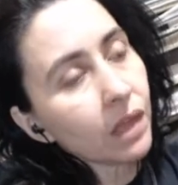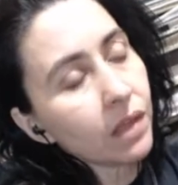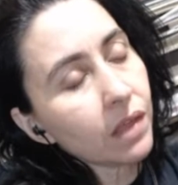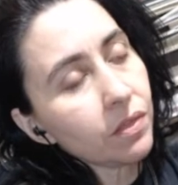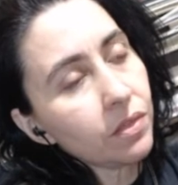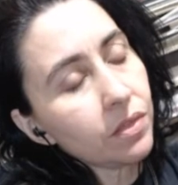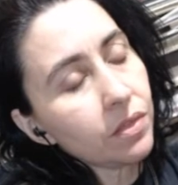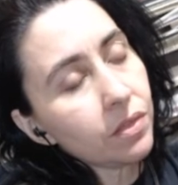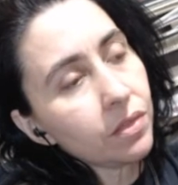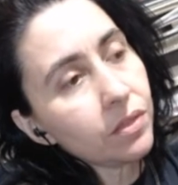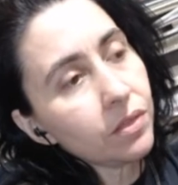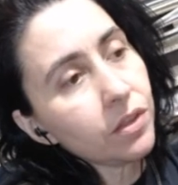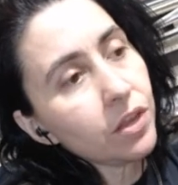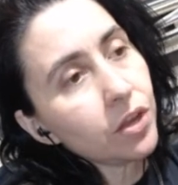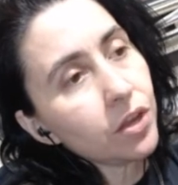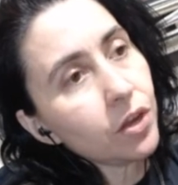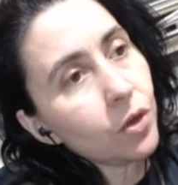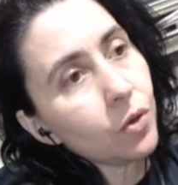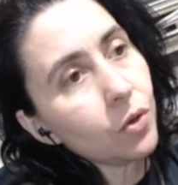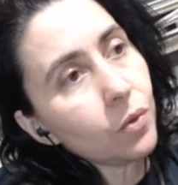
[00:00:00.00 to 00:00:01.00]

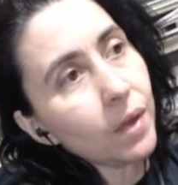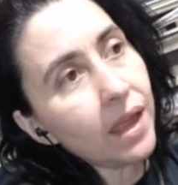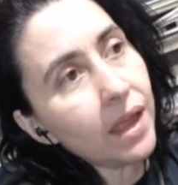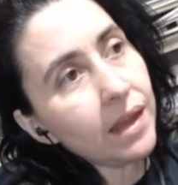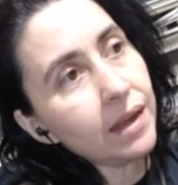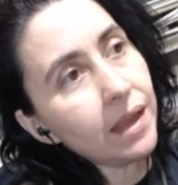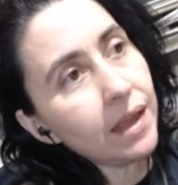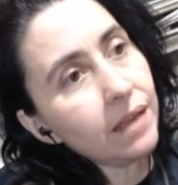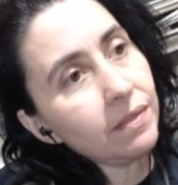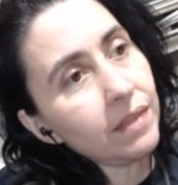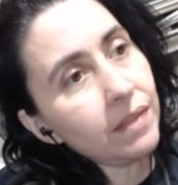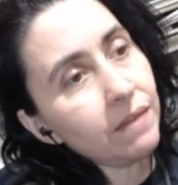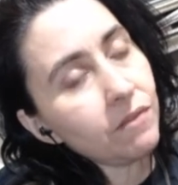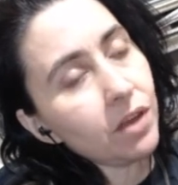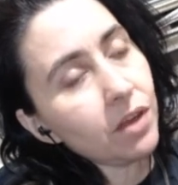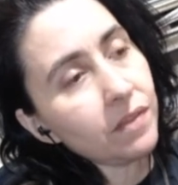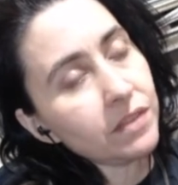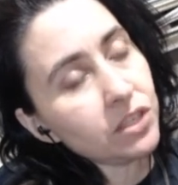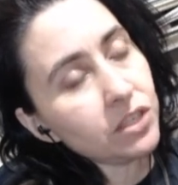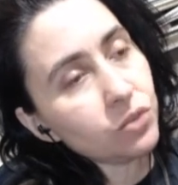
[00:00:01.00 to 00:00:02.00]
and they've
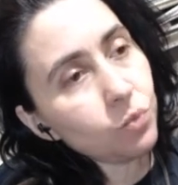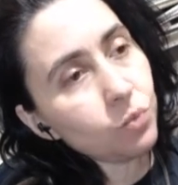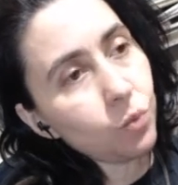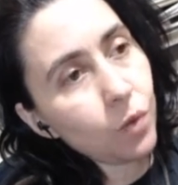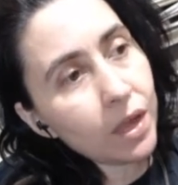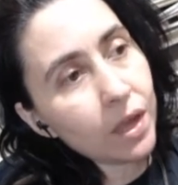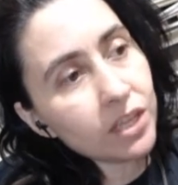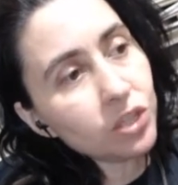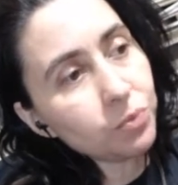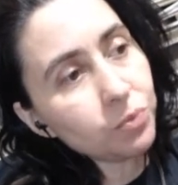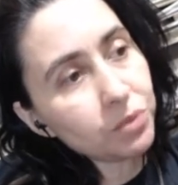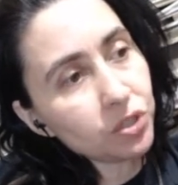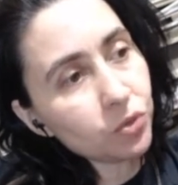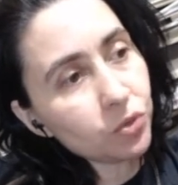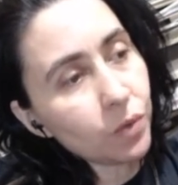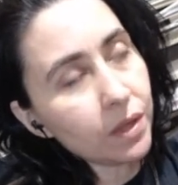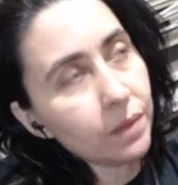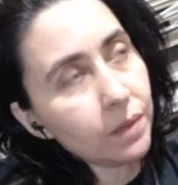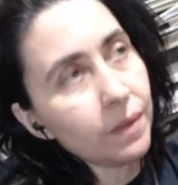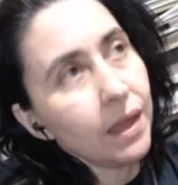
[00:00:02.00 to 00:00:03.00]
got this wedge
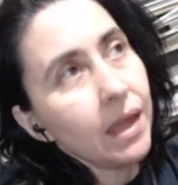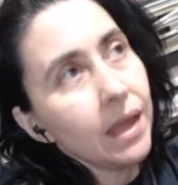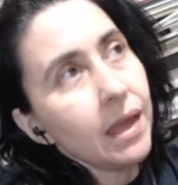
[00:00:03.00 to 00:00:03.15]
between them.